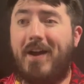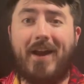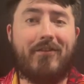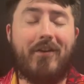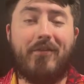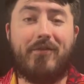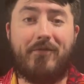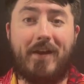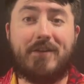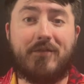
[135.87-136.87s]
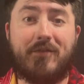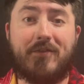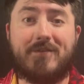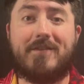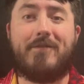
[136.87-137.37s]
I love the face
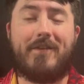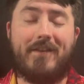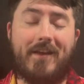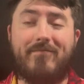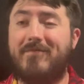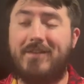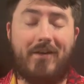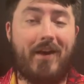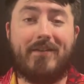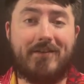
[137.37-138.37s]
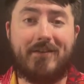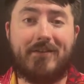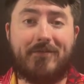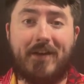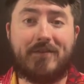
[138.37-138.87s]
reveal stuff, and I dug
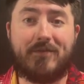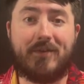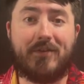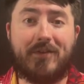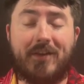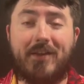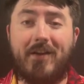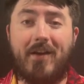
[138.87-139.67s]
the face reveal thing there.